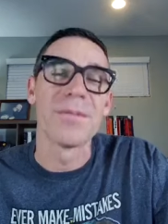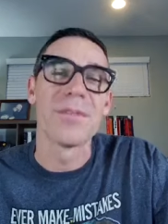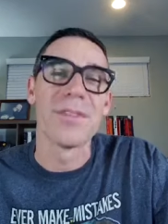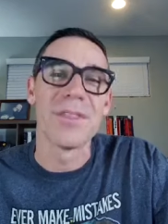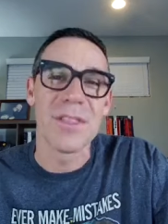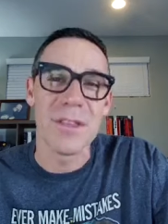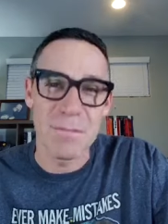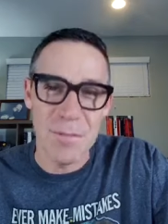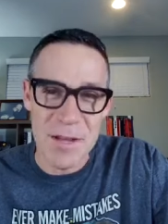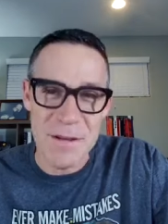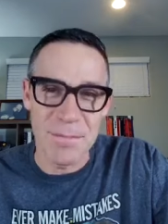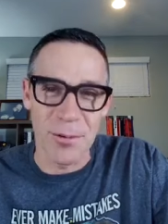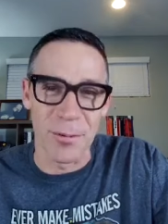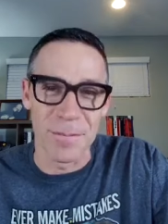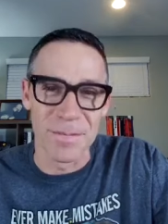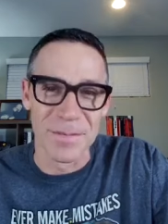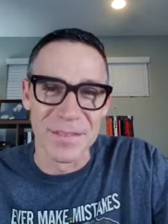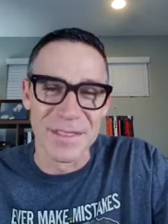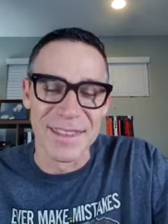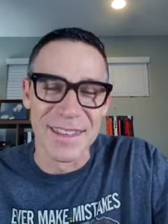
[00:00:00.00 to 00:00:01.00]
the people.
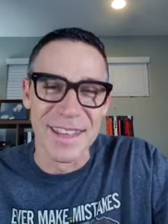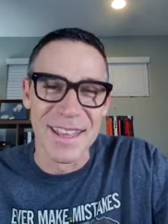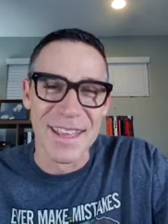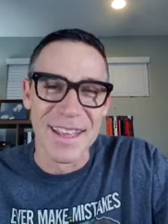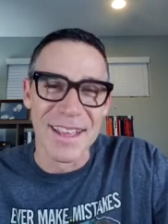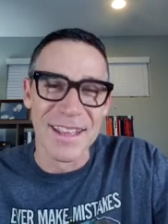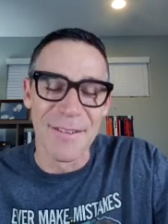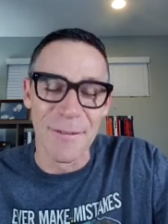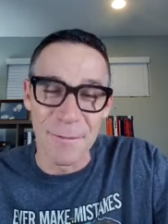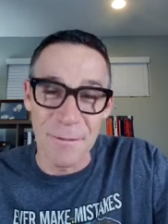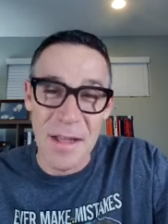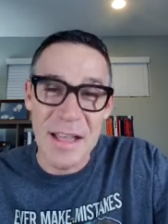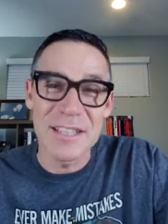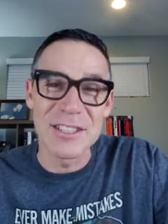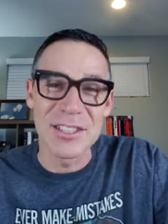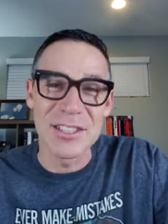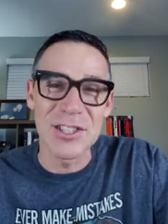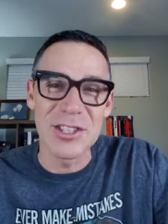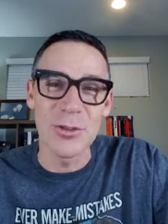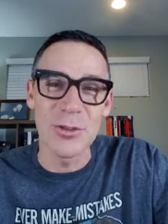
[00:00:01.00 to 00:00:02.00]

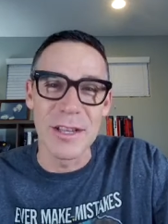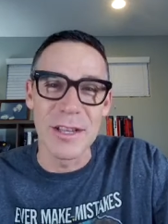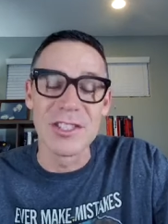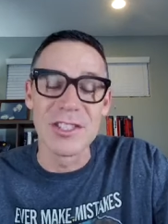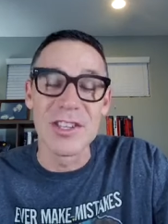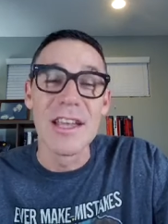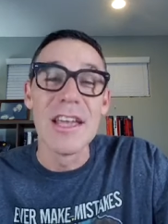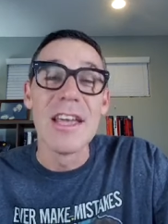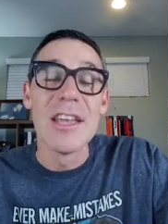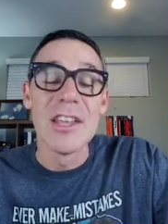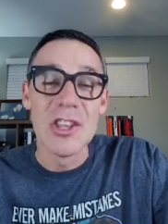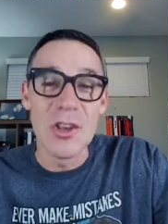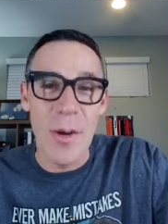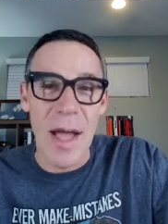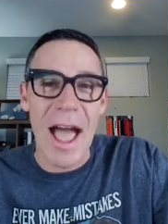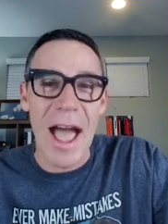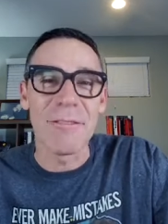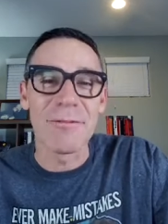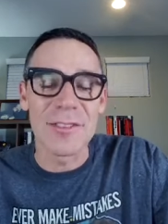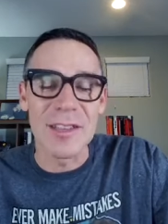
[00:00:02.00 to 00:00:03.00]
Phase two is you
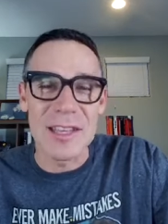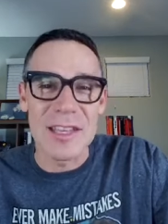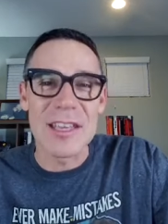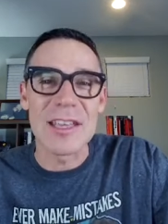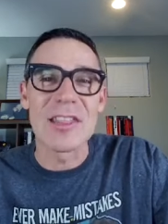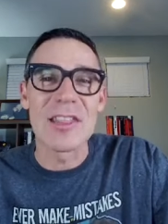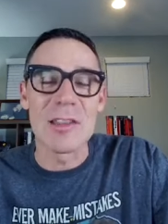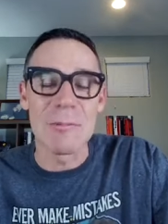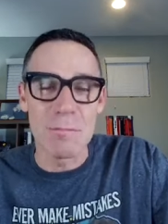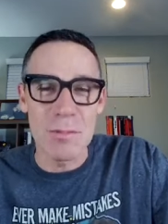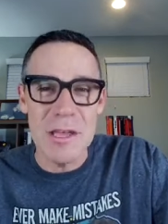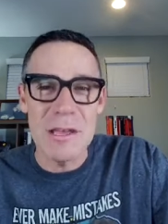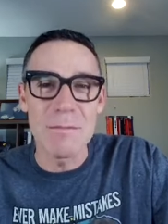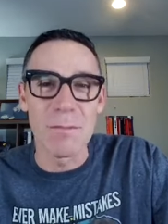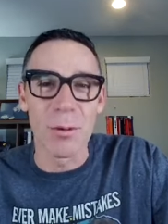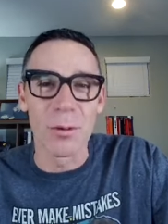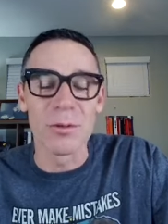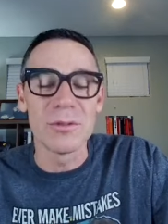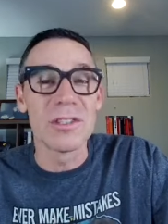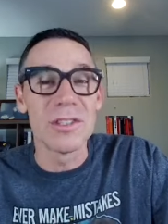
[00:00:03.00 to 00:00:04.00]
have to get the
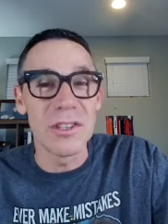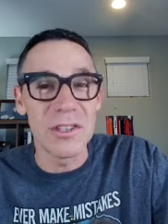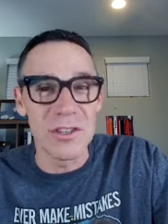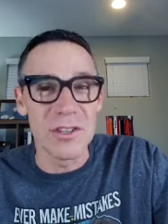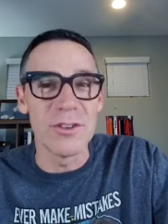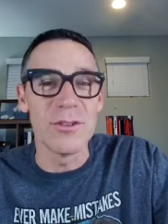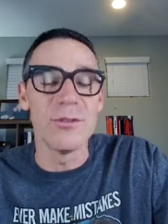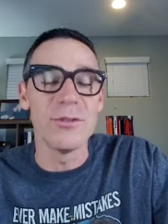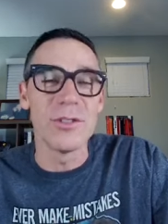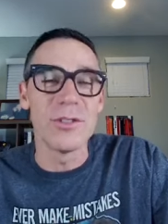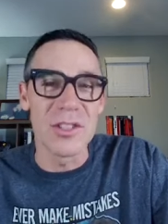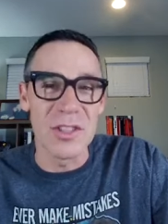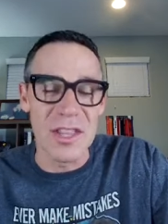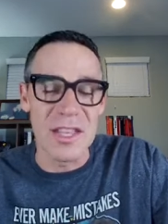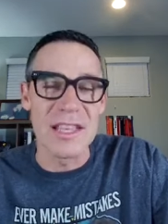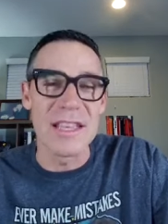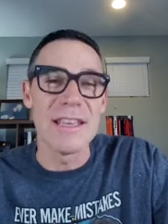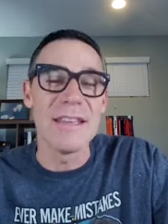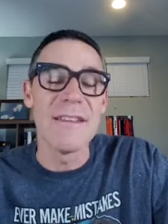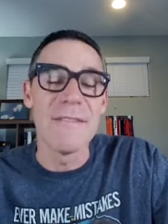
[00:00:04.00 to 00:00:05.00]
people to use
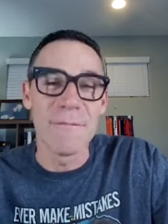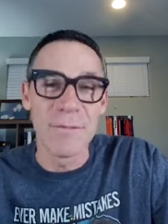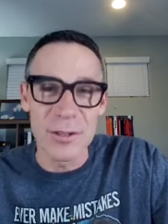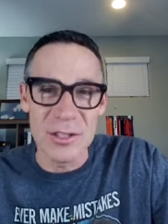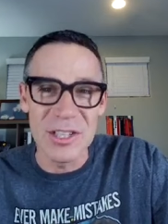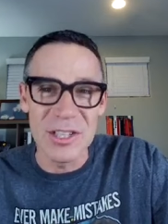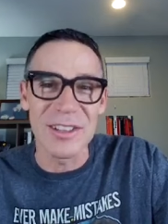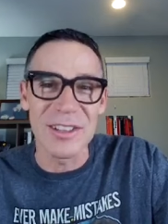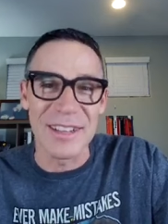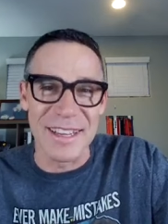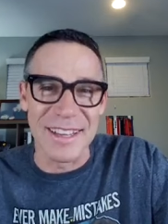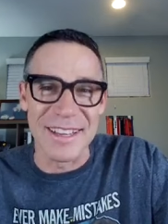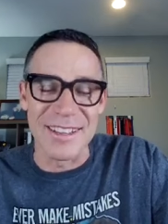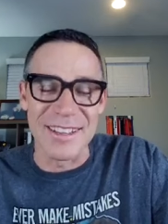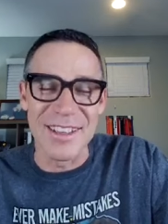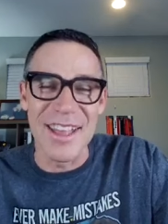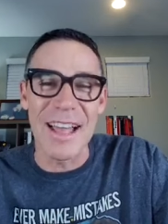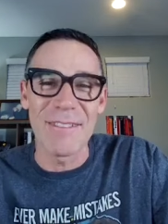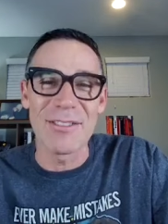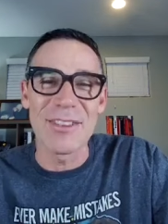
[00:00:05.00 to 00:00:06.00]
the facility. You
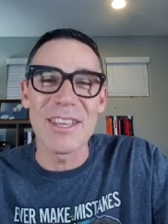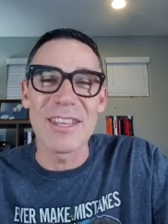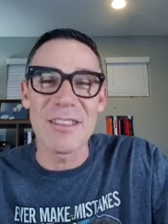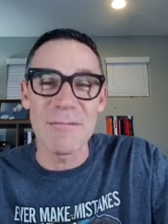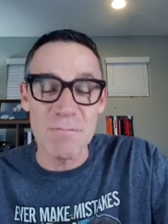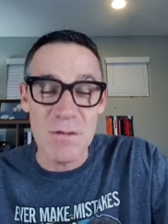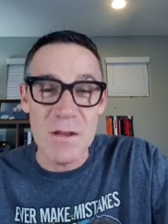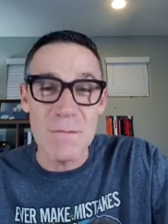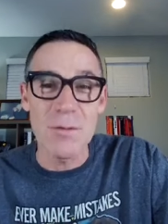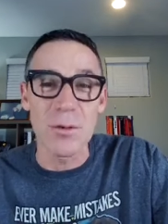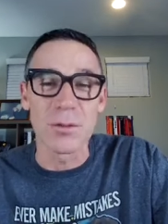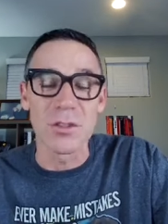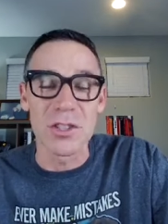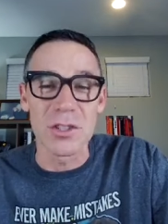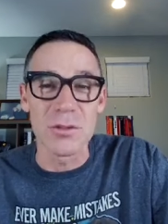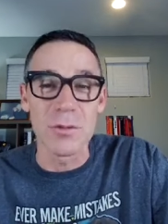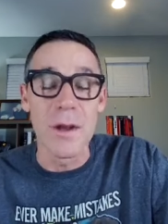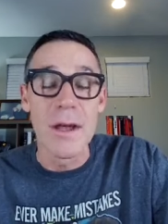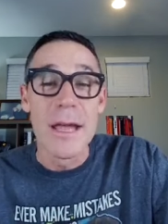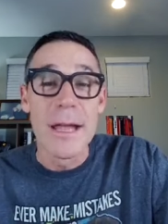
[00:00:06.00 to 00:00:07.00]
have to get the people
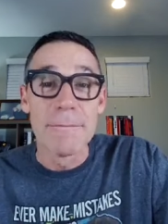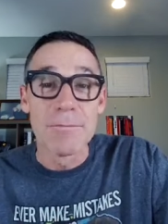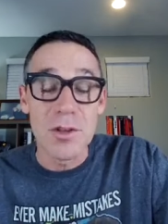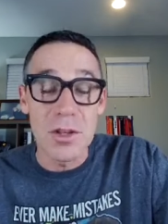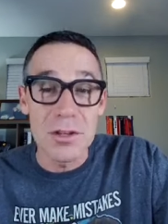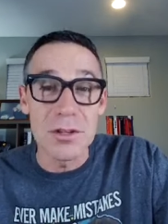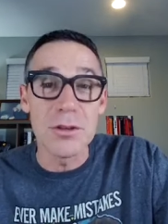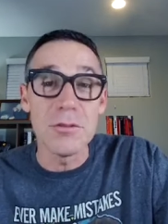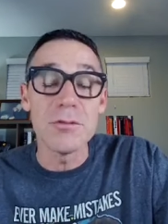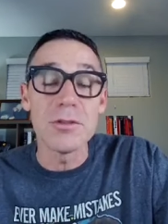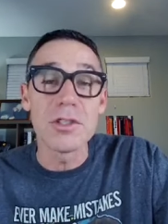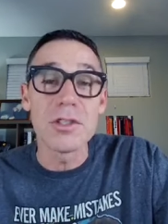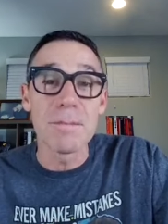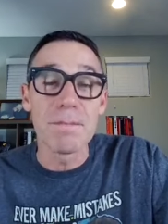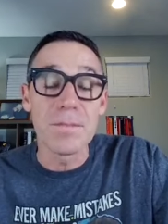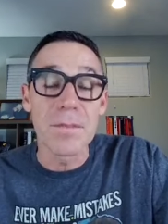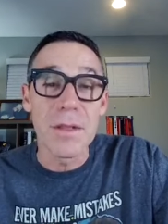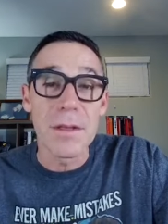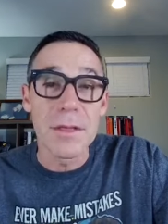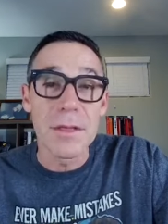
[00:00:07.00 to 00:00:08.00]
to use
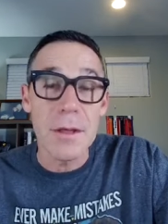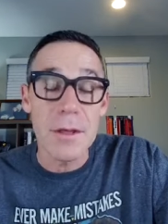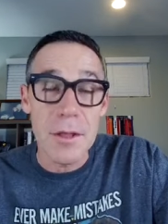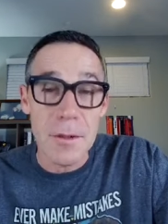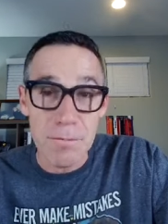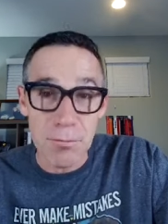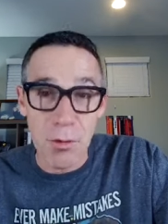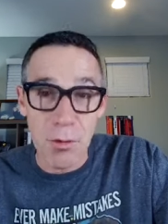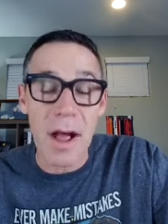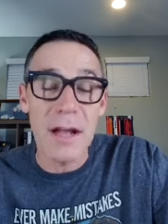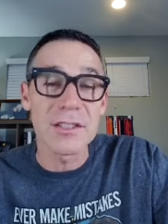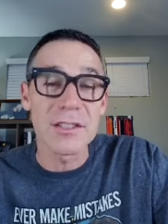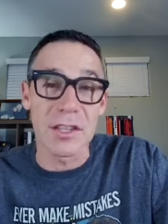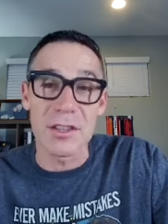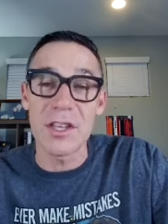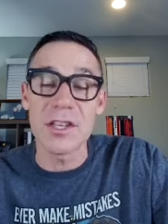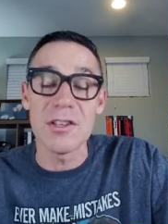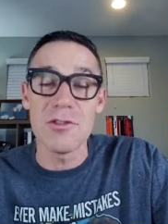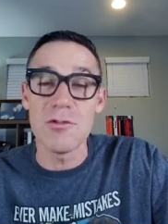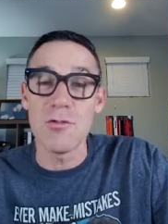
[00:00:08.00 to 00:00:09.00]
the project
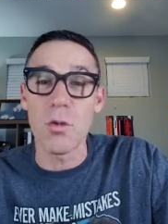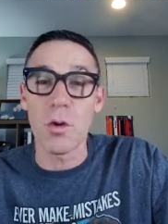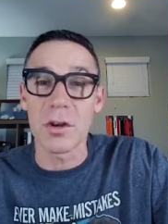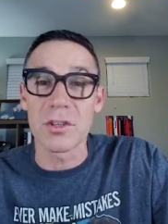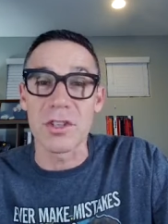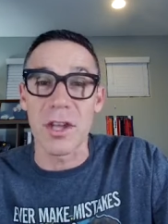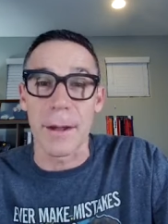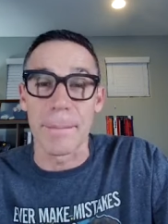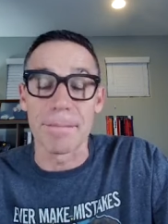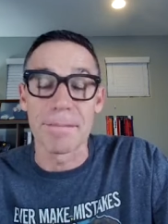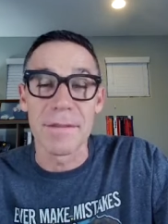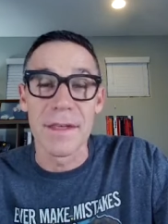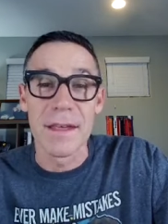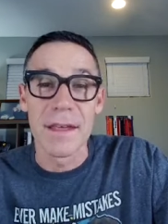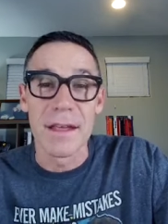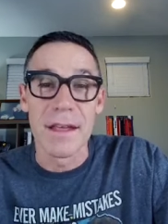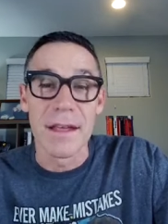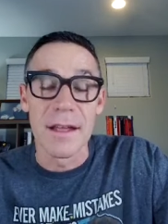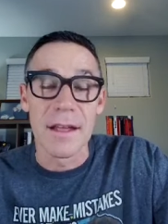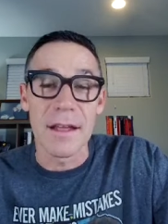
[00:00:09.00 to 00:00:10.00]
that you worked on.
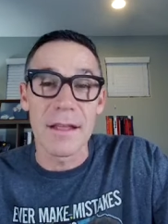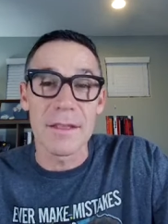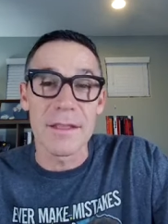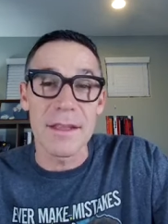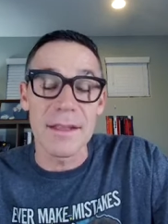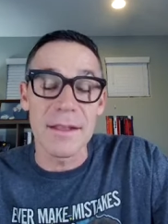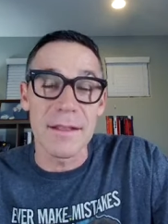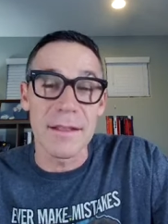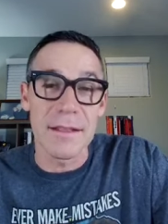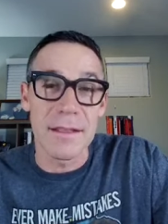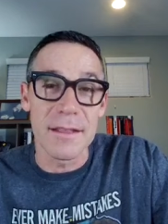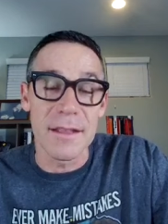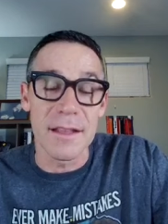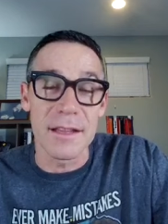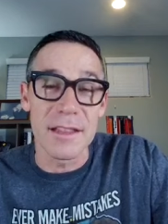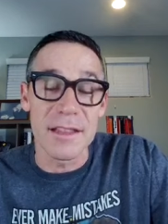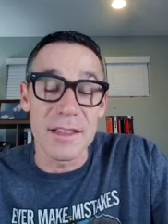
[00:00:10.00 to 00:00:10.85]
The